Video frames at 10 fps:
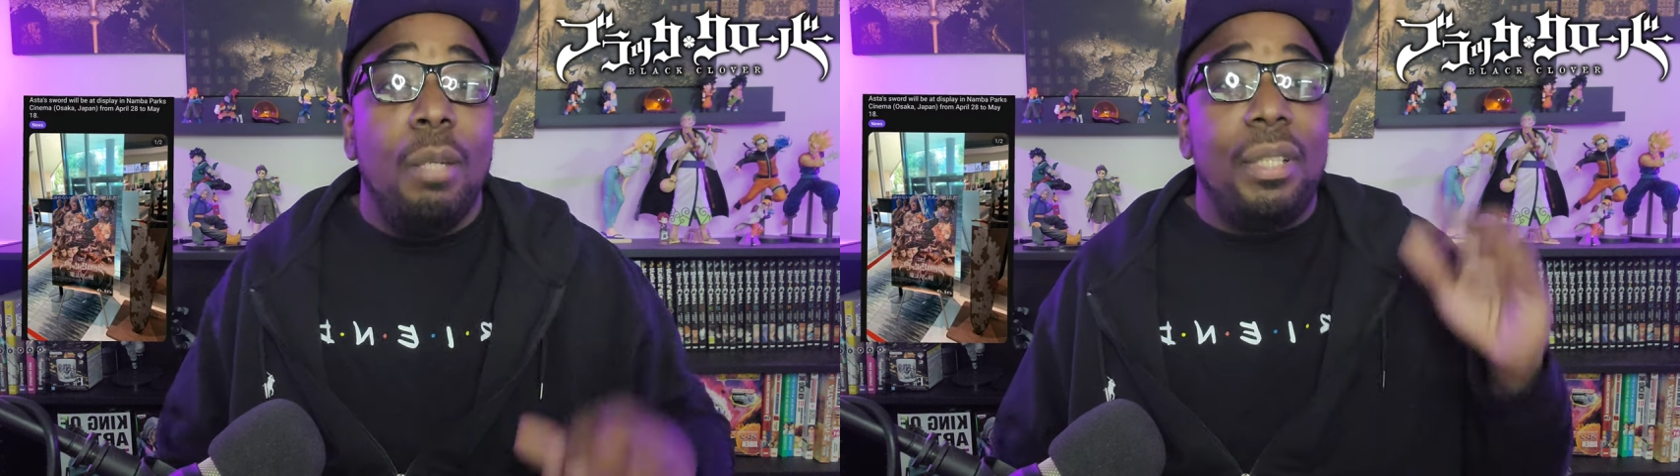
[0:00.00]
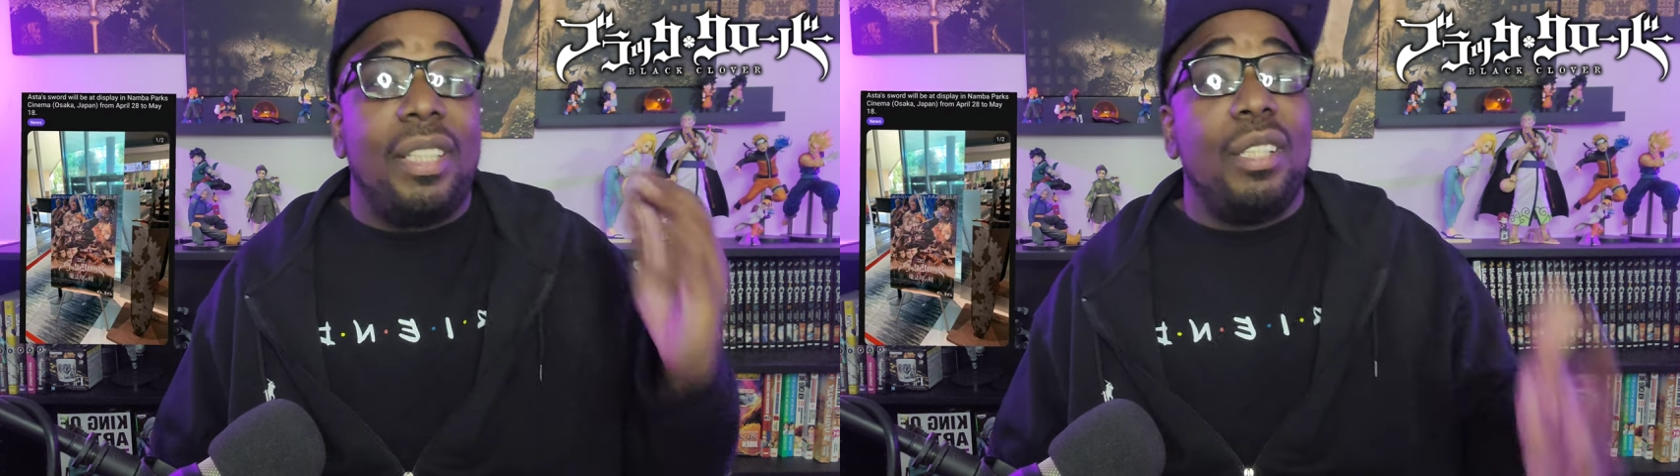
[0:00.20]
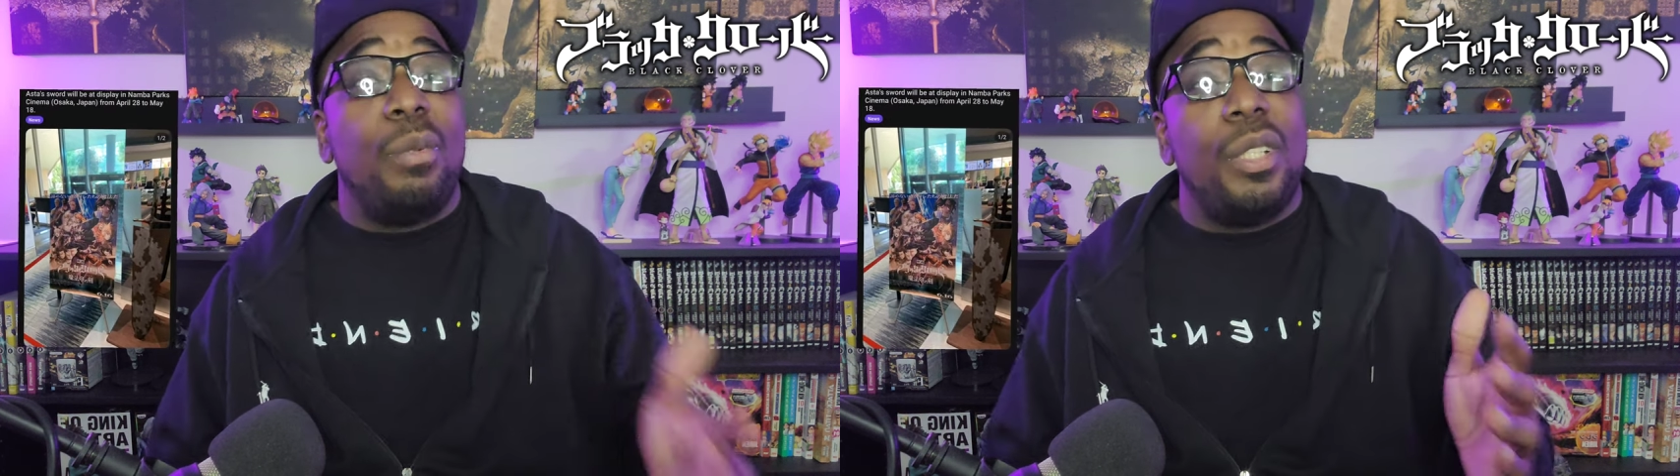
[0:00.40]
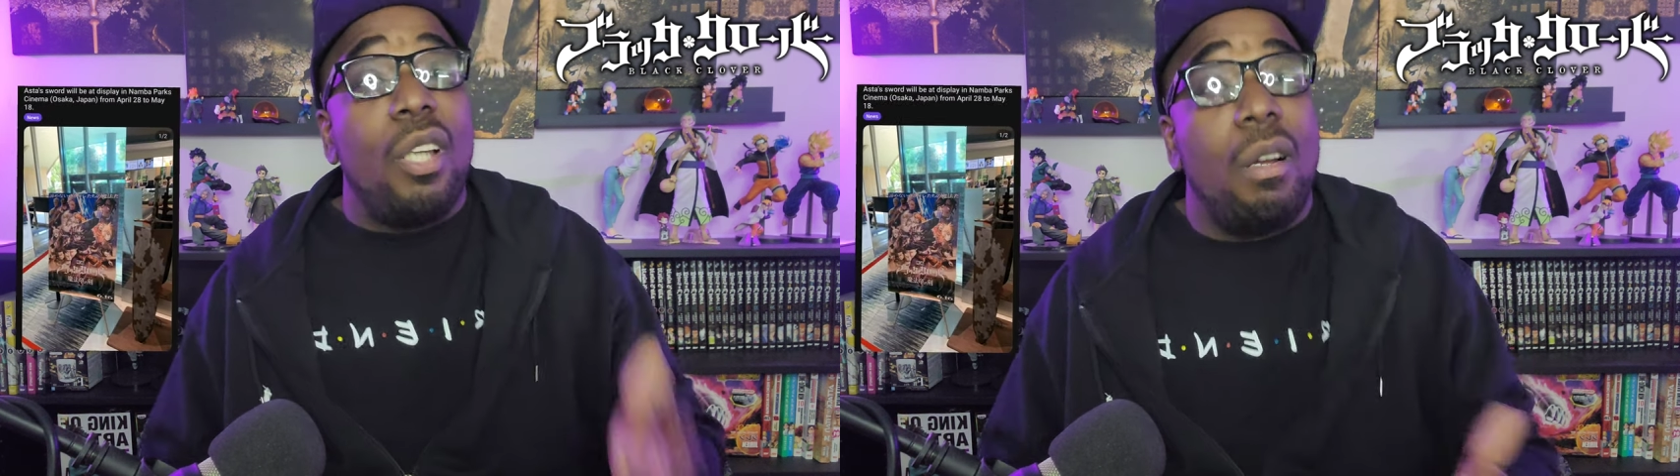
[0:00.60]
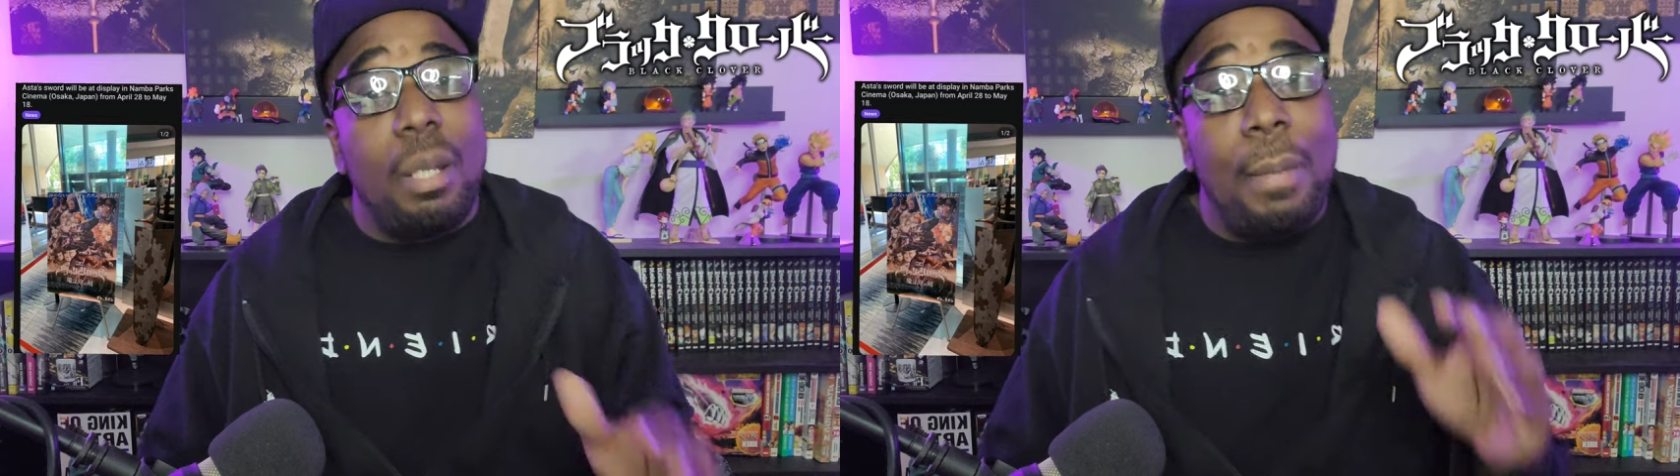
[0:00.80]
But since we're
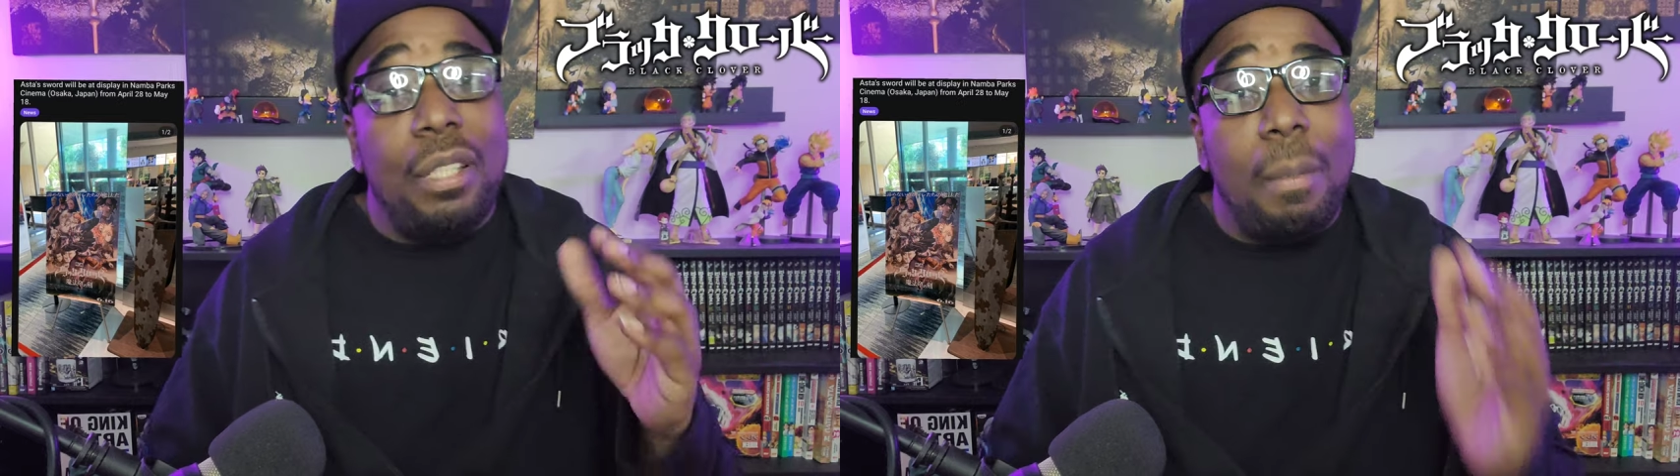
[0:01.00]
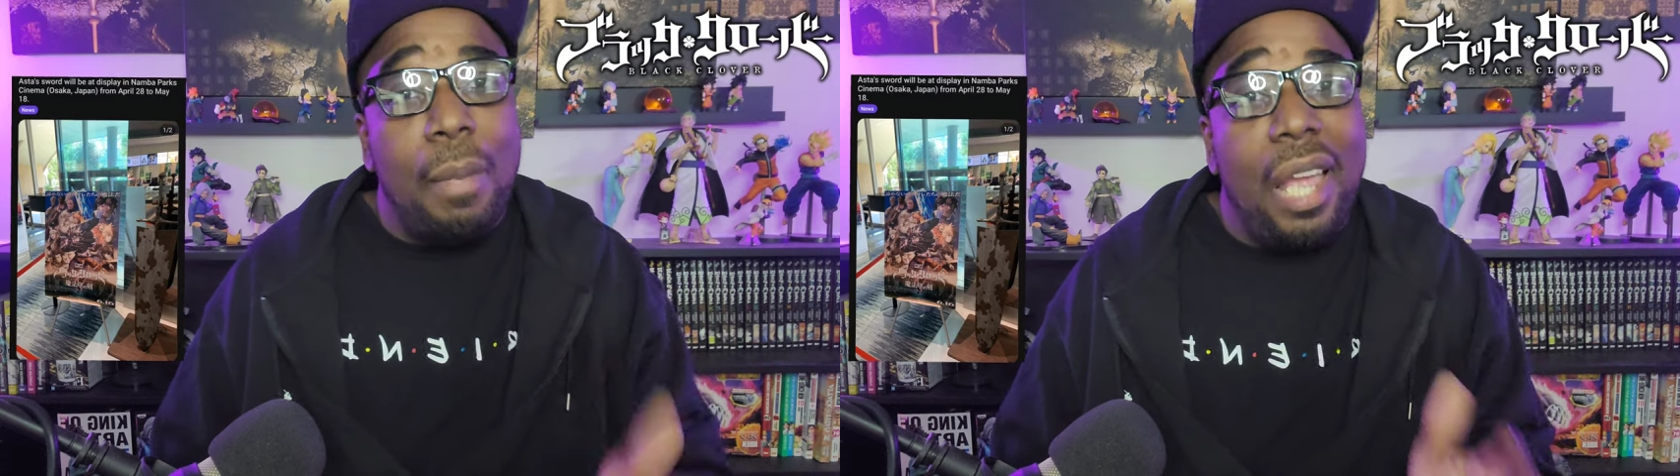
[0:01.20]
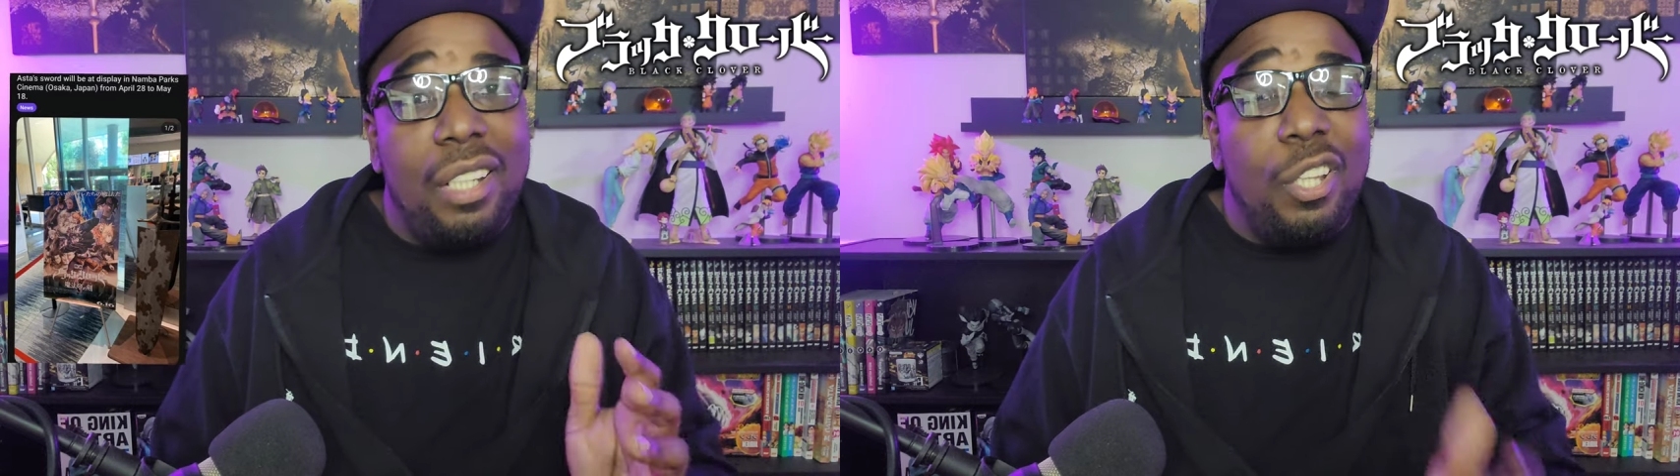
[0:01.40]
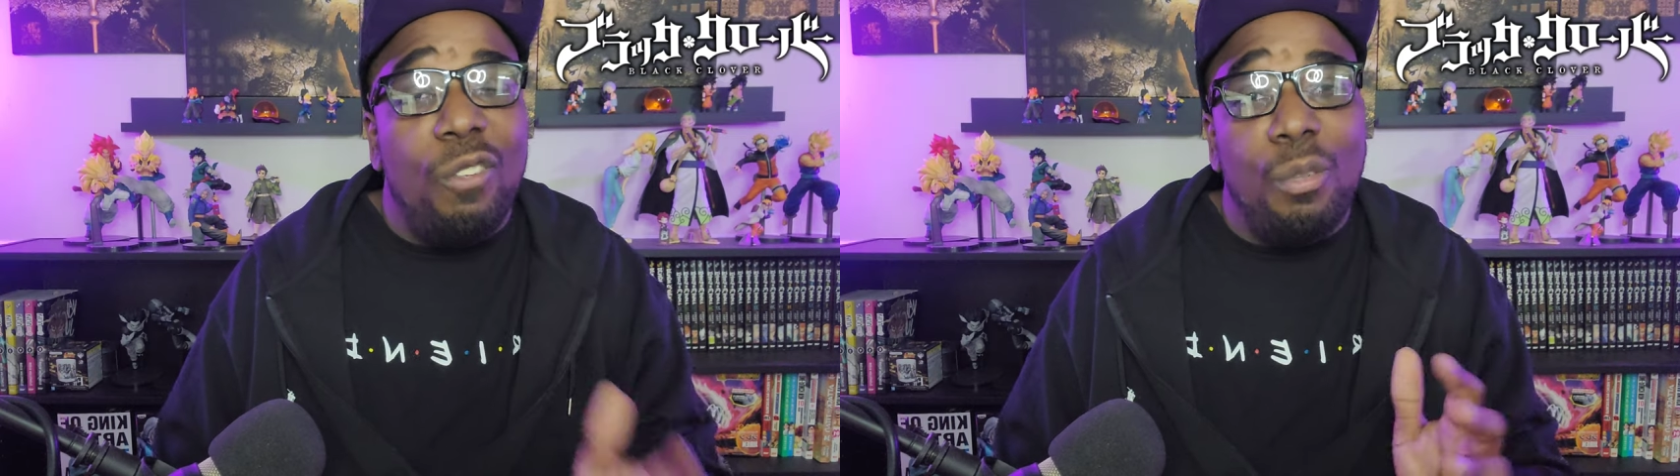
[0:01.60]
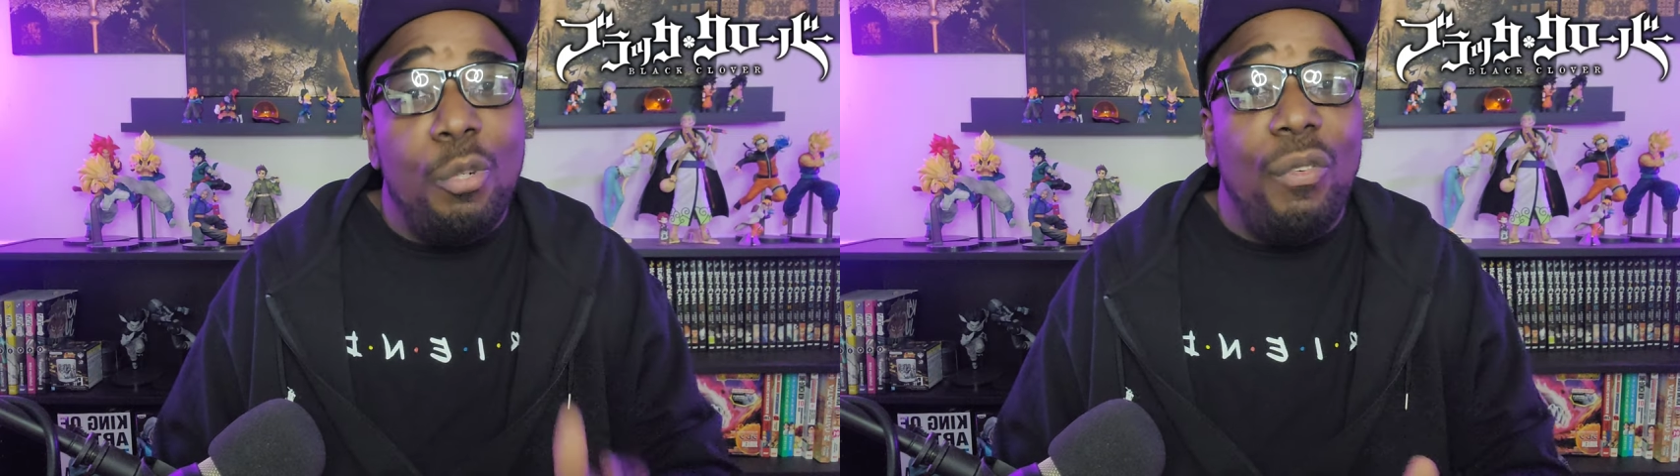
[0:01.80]
talking about the Black
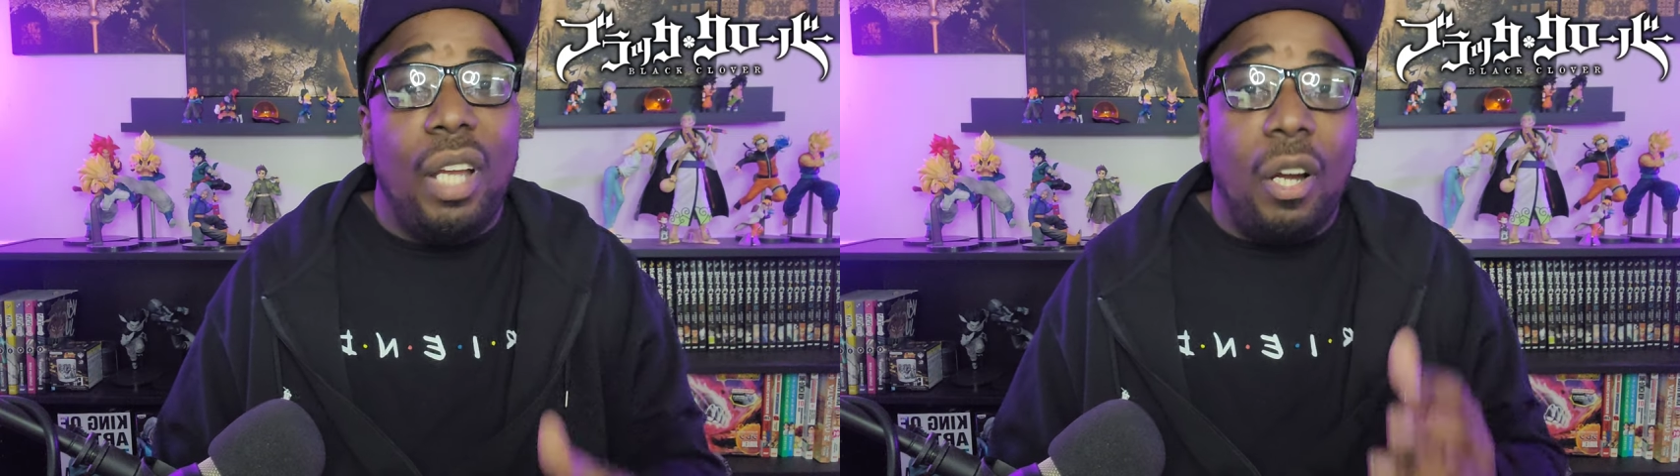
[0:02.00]
Clover movie,